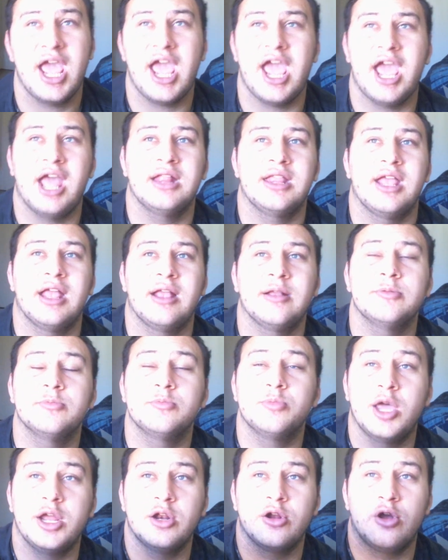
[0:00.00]
And then
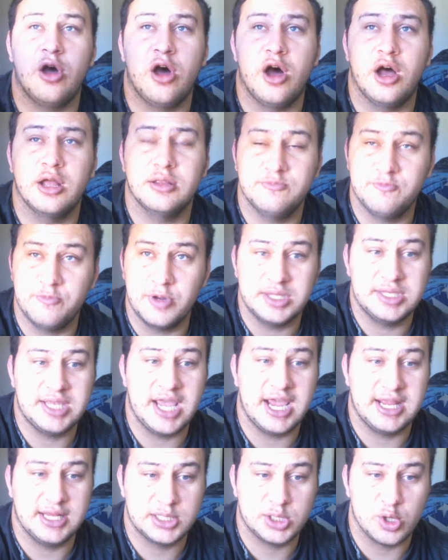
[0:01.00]
later on, when
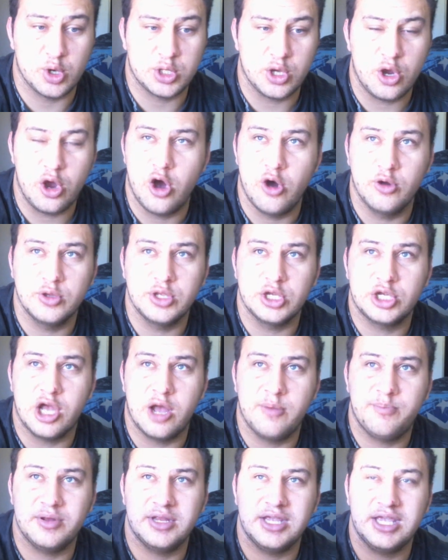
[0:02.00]
Dana started to own the
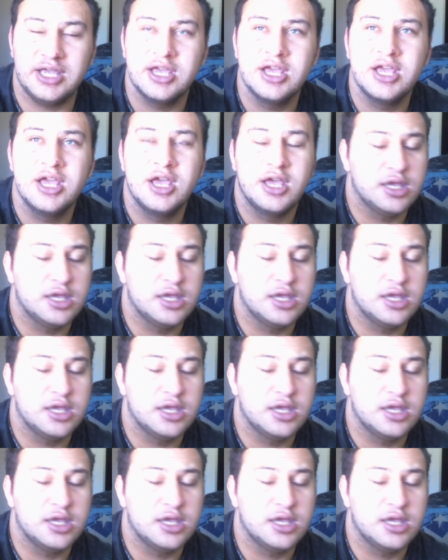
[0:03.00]
company,